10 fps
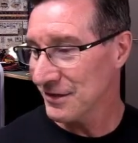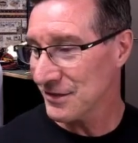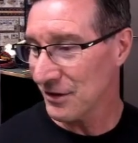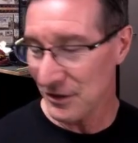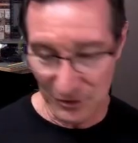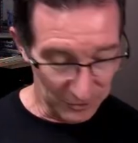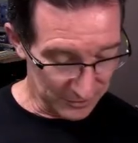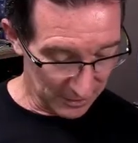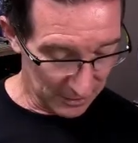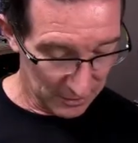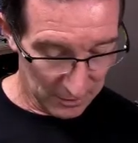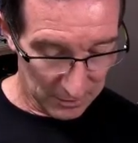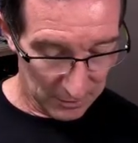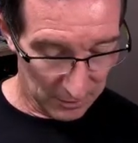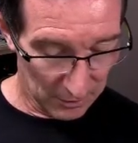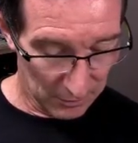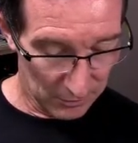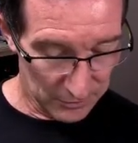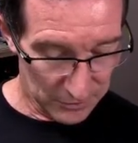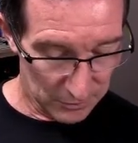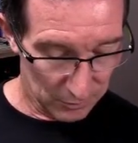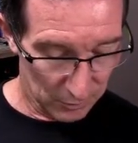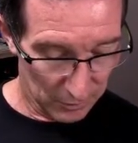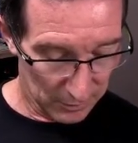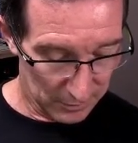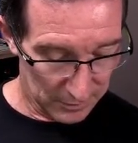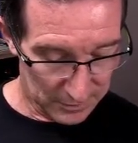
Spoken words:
so the user knows what